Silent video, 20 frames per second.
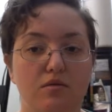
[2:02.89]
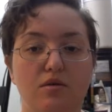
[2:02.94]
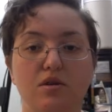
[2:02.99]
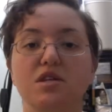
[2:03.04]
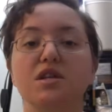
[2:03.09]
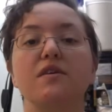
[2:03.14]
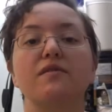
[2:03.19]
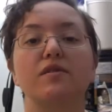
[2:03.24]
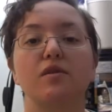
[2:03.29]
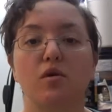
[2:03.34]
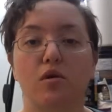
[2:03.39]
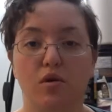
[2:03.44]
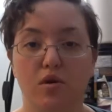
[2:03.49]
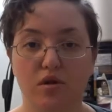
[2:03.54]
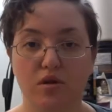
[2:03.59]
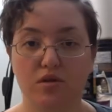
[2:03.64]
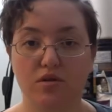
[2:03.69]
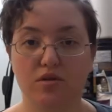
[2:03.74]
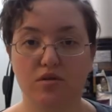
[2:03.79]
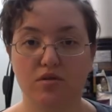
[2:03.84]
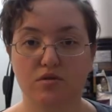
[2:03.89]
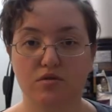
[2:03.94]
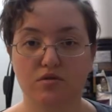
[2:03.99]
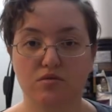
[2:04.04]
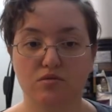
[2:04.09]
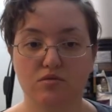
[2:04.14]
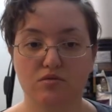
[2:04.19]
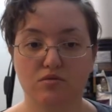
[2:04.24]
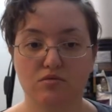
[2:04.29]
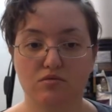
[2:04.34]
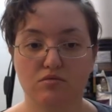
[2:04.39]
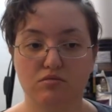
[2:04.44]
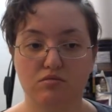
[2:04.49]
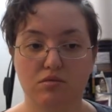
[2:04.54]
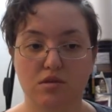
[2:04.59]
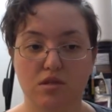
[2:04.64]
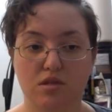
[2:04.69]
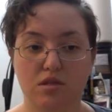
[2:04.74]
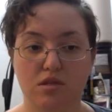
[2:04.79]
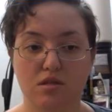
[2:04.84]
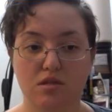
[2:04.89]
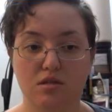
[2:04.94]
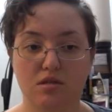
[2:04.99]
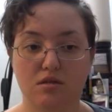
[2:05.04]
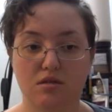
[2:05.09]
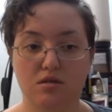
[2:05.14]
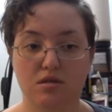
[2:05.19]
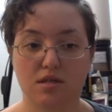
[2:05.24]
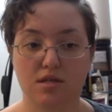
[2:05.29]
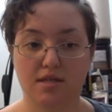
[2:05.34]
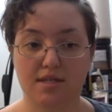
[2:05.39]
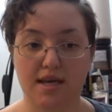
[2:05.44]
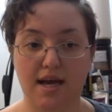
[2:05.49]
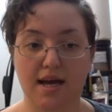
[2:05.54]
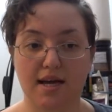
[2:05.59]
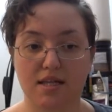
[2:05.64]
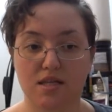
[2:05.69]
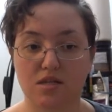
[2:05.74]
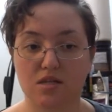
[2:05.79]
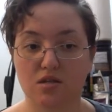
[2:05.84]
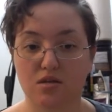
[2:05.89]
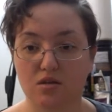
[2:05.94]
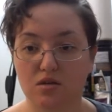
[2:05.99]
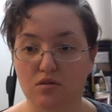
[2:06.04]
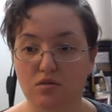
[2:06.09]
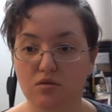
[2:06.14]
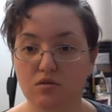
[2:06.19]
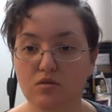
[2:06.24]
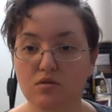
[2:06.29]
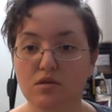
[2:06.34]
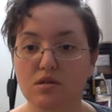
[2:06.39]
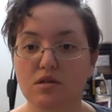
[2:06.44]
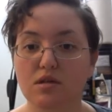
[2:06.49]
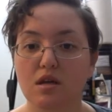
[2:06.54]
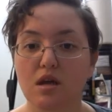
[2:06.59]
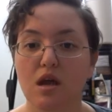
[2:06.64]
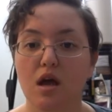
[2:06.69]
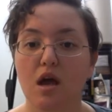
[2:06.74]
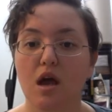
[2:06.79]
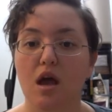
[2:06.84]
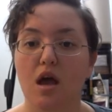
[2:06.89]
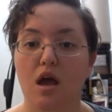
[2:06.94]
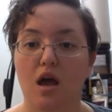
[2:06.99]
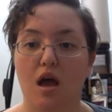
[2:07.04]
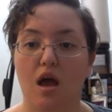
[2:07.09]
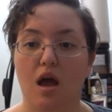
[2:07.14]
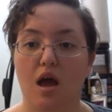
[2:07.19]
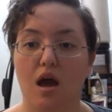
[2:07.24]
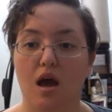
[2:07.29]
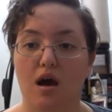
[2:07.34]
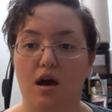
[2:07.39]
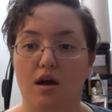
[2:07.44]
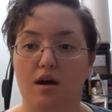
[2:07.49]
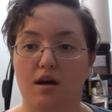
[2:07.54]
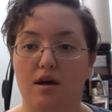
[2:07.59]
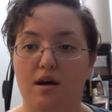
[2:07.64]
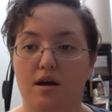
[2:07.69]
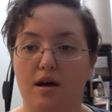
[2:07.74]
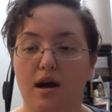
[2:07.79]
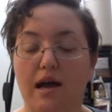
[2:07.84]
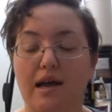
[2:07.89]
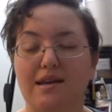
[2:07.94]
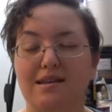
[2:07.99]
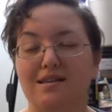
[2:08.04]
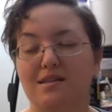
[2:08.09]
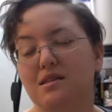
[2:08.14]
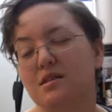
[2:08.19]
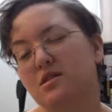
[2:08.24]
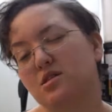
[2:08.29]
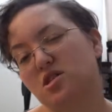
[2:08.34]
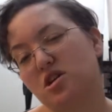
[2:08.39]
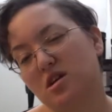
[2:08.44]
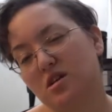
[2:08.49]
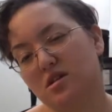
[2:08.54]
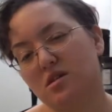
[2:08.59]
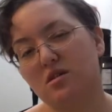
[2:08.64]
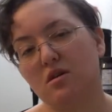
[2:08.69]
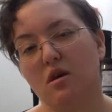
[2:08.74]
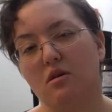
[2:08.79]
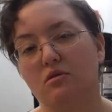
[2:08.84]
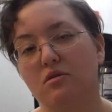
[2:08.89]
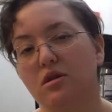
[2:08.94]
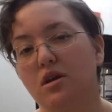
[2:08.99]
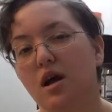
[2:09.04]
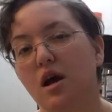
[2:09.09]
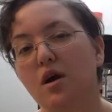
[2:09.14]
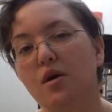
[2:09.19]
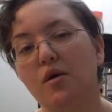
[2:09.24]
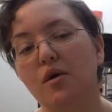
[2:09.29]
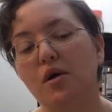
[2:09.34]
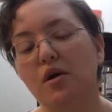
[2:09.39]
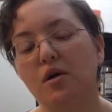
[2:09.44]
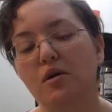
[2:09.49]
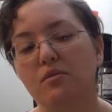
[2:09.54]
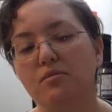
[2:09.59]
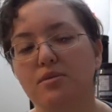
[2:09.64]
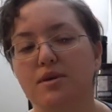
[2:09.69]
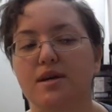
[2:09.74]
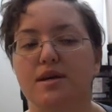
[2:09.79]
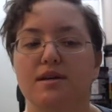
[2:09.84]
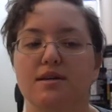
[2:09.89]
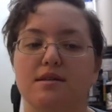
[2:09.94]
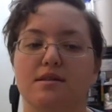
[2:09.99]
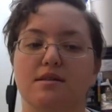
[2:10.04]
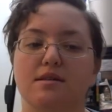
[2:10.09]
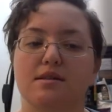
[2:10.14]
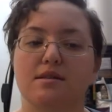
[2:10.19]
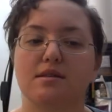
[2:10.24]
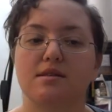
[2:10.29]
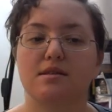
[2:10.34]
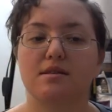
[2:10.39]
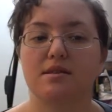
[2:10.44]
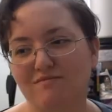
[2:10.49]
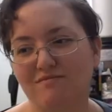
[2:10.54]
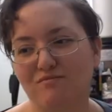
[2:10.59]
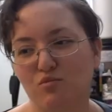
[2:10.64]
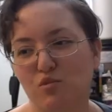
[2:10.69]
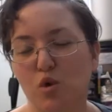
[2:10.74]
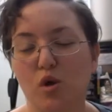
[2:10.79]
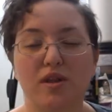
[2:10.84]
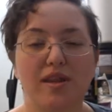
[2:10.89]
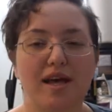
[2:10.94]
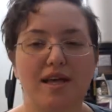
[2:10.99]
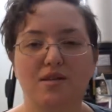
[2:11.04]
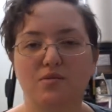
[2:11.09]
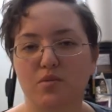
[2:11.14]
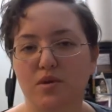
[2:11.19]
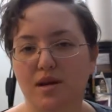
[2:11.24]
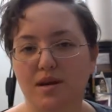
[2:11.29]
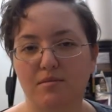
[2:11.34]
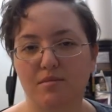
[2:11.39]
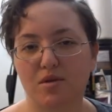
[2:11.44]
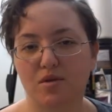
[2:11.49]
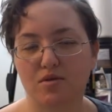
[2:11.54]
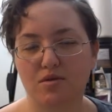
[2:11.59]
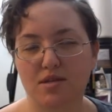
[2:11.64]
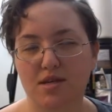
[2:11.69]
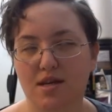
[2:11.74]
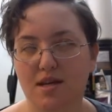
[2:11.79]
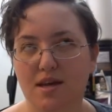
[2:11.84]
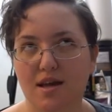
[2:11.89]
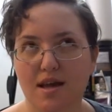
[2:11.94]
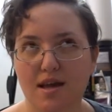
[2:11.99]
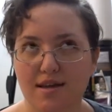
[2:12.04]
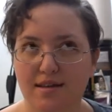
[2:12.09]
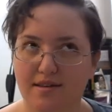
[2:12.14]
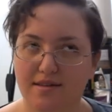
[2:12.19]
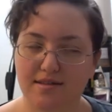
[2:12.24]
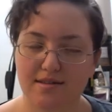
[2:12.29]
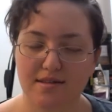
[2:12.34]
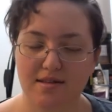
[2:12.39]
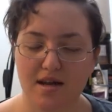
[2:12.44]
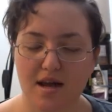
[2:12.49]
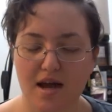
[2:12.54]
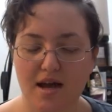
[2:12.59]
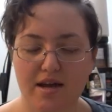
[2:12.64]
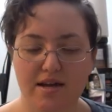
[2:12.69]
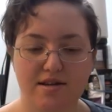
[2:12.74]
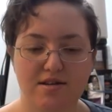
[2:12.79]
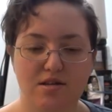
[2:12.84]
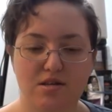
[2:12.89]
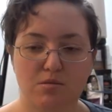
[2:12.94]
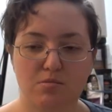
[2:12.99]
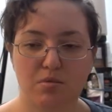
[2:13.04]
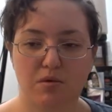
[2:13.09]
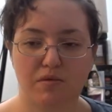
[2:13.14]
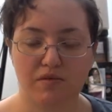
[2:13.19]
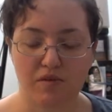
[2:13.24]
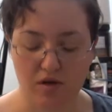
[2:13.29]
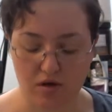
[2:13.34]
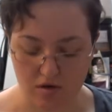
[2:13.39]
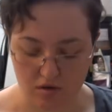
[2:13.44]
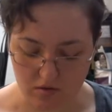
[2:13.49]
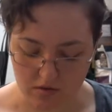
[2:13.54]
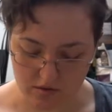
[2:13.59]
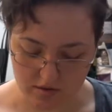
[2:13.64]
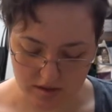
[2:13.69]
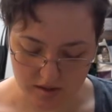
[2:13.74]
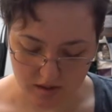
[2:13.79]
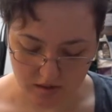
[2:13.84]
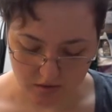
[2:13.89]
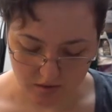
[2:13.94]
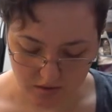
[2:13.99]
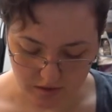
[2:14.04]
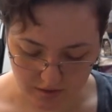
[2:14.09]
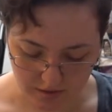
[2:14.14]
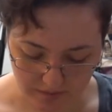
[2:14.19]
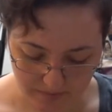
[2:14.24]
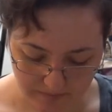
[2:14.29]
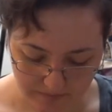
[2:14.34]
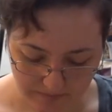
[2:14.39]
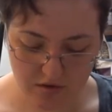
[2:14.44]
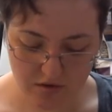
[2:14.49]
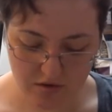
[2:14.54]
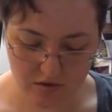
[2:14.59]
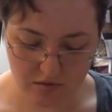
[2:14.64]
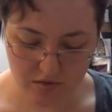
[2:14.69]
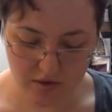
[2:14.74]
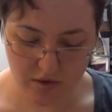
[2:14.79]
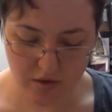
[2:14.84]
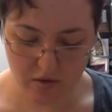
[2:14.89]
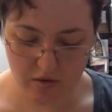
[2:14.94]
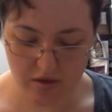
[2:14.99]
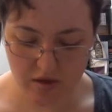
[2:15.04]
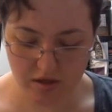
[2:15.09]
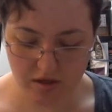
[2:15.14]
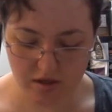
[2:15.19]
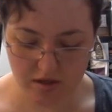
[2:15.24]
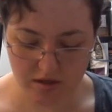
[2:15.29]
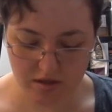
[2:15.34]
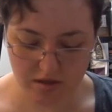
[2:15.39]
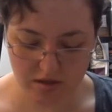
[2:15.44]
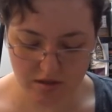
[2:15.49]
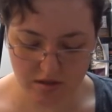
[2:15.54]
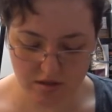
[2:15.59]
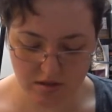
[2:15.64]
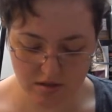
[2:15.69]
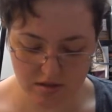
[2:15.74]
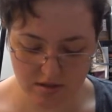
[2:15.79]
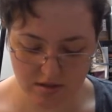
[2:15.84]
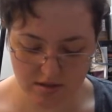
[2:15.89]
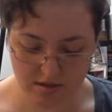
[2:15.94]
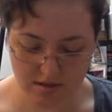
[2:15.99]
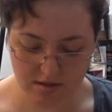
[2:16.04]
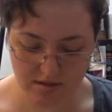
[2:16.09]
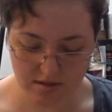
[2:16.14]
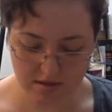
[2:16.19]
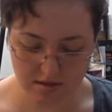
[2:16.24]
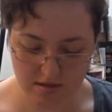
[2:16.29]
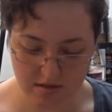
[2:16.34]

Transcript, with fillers: whichever oil you decide to use. Uh, I suggest coconut oil because, well, that's what I'm using, and I just prefer coconut oil. Three quarters,